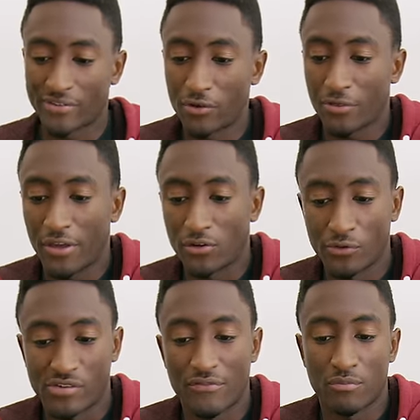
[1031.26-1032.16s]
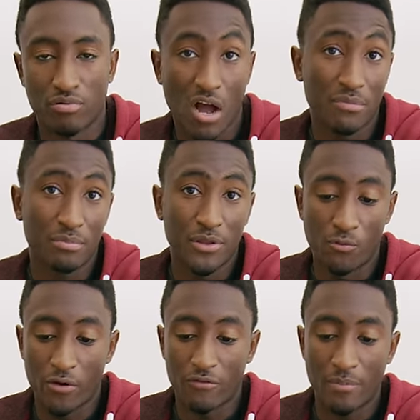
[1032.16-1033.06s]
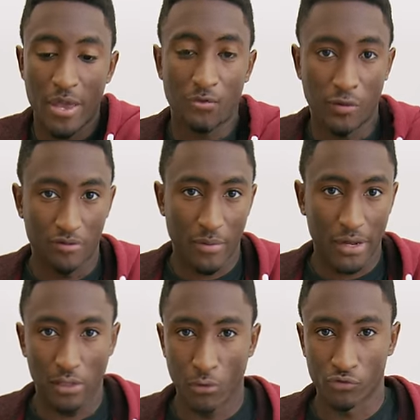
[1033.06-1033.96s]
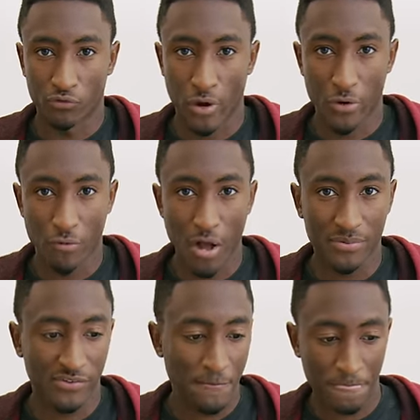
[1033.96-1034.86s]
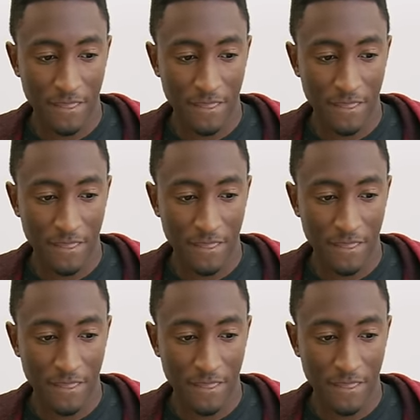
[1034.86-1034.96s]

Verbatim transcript: I still think Note 7 probably would have been one of my close runner-ups